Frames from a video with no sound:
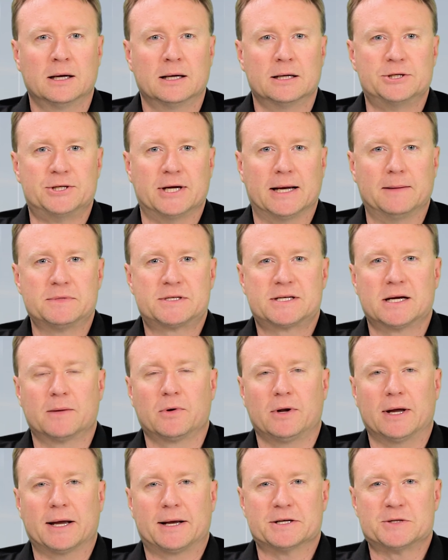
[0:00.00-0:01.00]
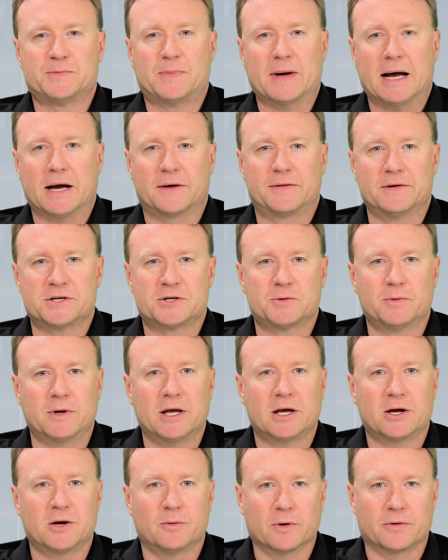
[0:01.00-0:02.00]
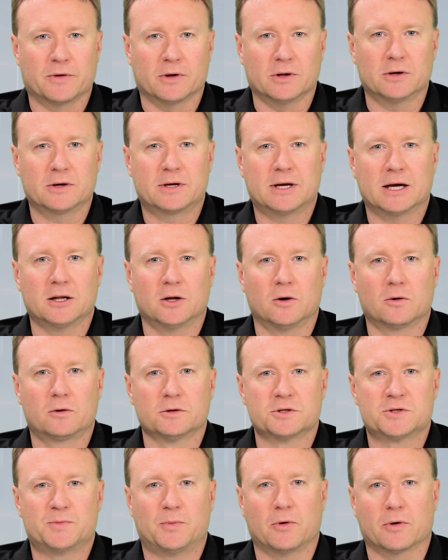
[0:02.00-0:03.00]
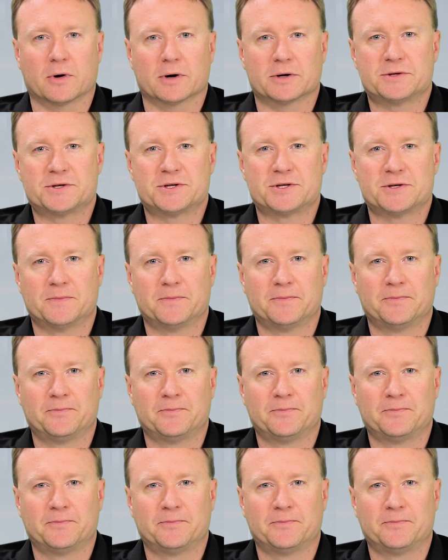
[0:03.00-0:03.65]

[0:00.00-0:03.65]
James Timberlake is back this week with a look at local sports.